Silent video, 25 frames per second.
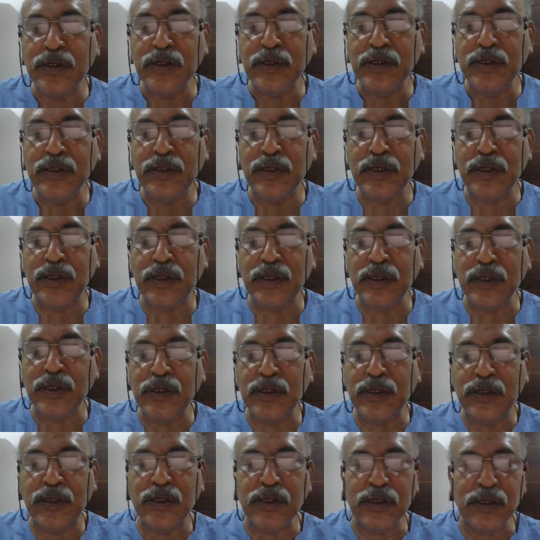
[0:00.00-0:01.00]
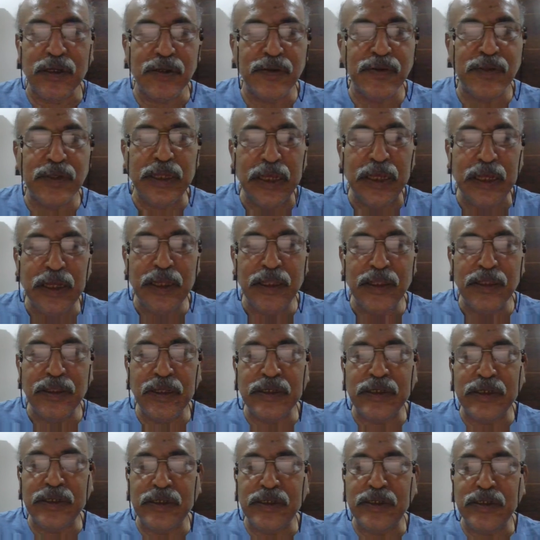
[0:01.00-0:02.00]
city, T. The
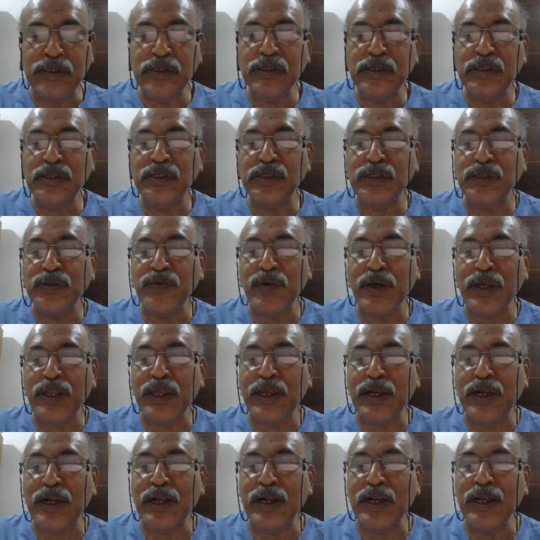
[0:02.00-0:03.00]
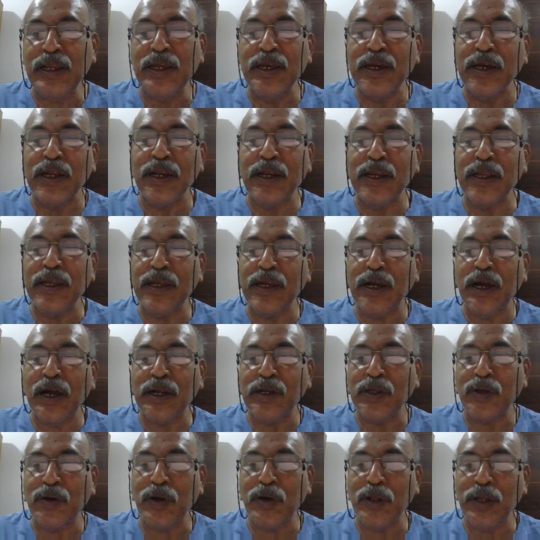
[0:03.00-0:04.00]
T is very clearly
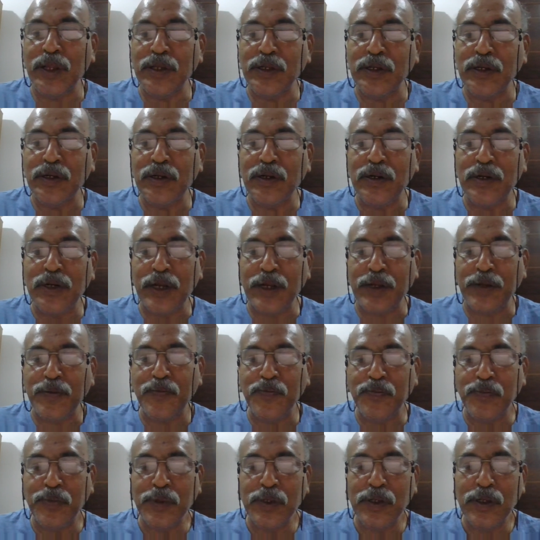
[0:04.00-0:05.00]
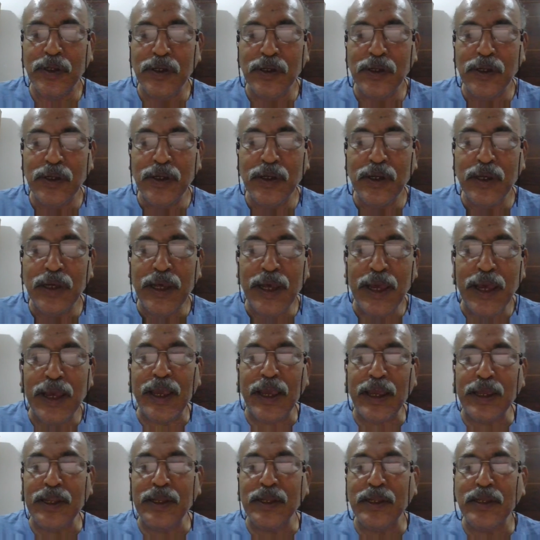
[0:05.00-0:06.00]
articulated. Right.
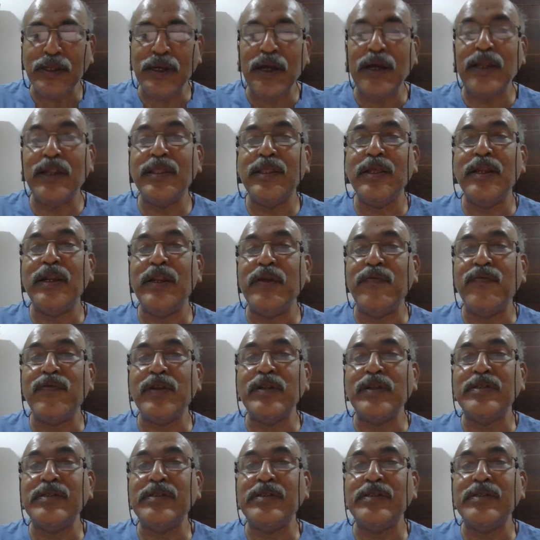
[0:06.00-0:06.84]
Again, another difference